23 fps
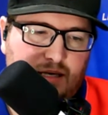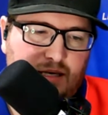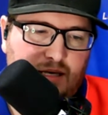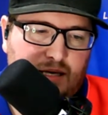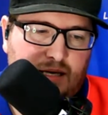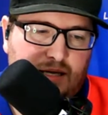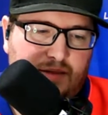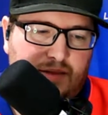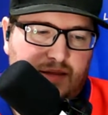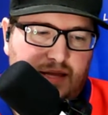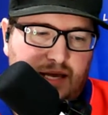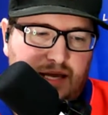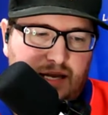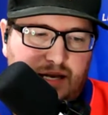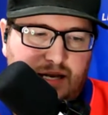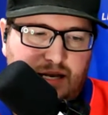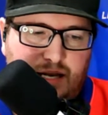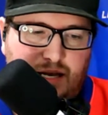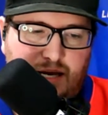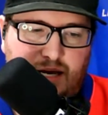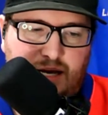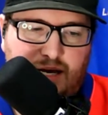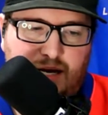And then
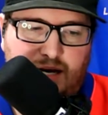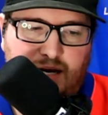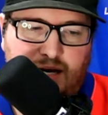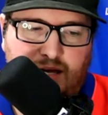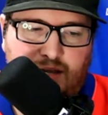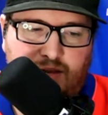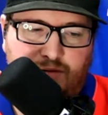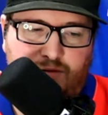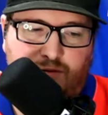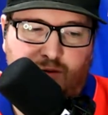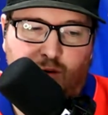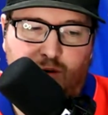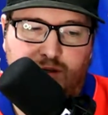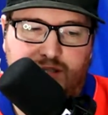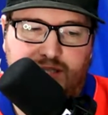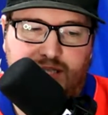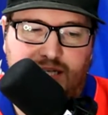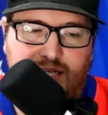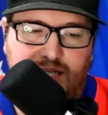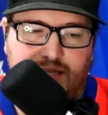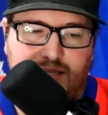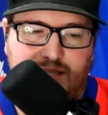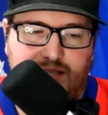the
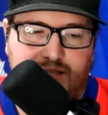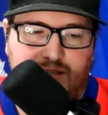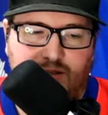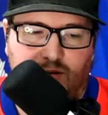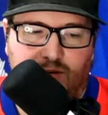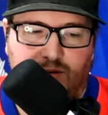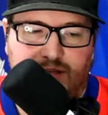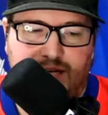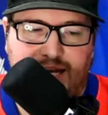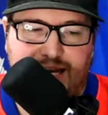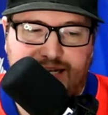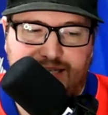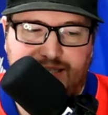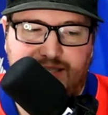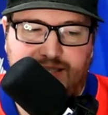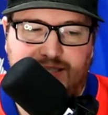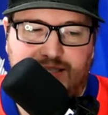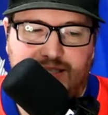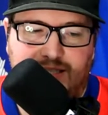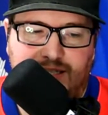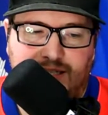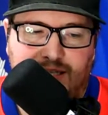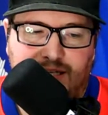14th. So
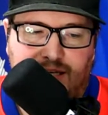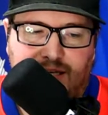next,